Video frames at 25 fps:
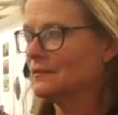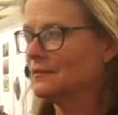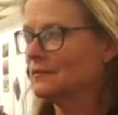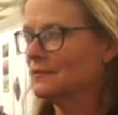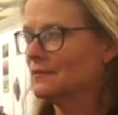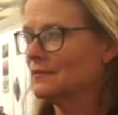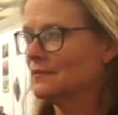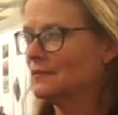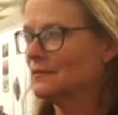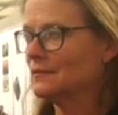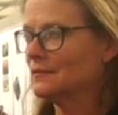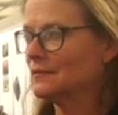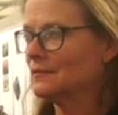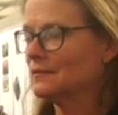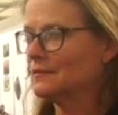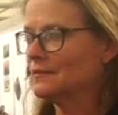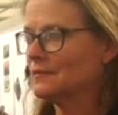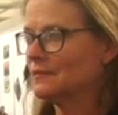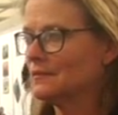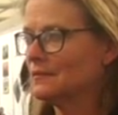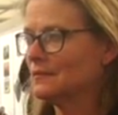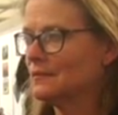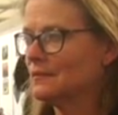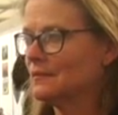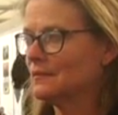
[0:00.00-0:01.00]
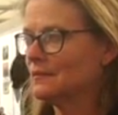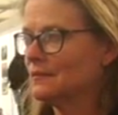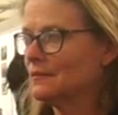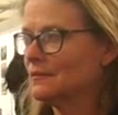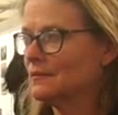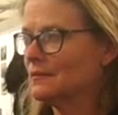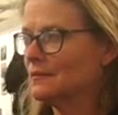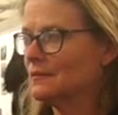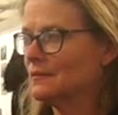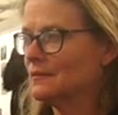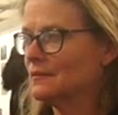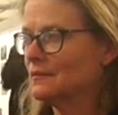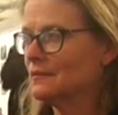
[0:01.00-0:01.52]

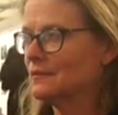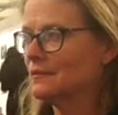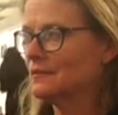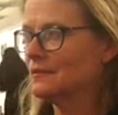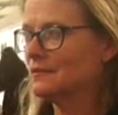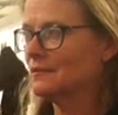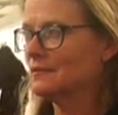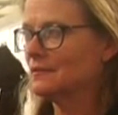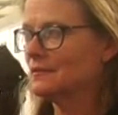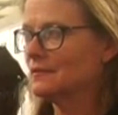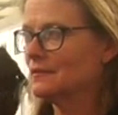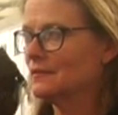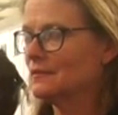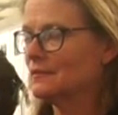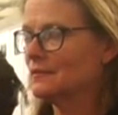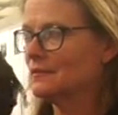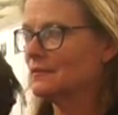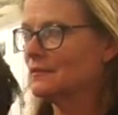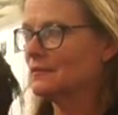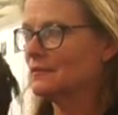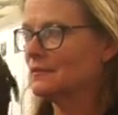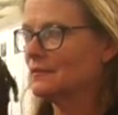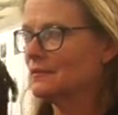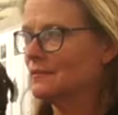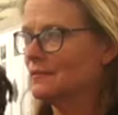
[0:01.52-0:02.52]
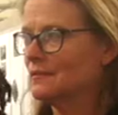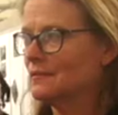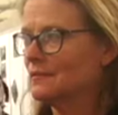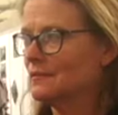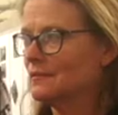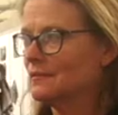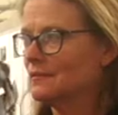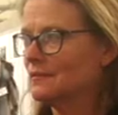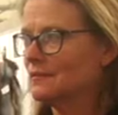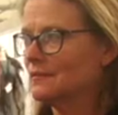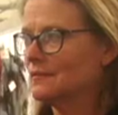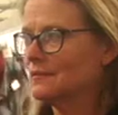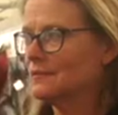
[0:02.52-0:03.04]

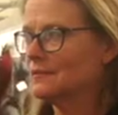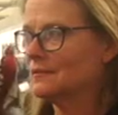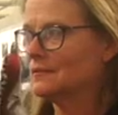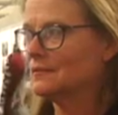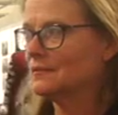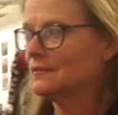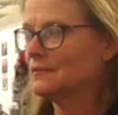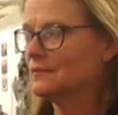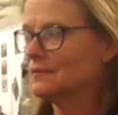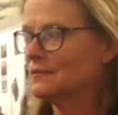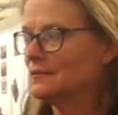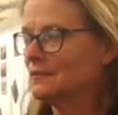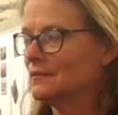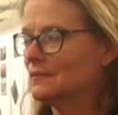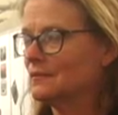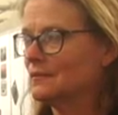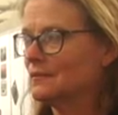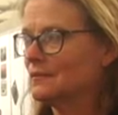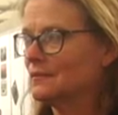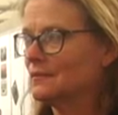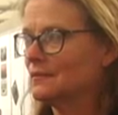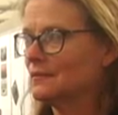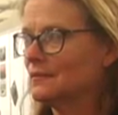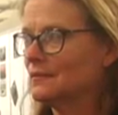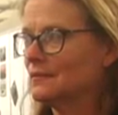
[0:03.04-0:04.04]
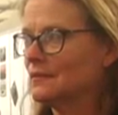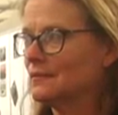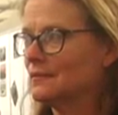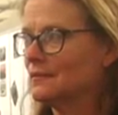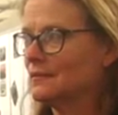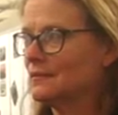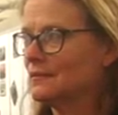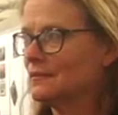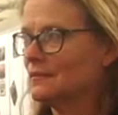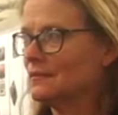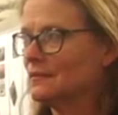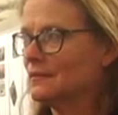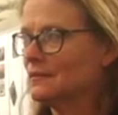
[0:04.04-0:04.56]

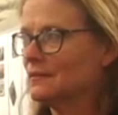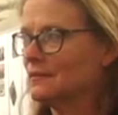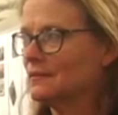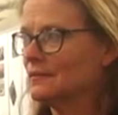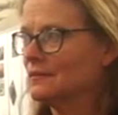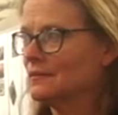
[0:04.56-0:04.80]
[no speech]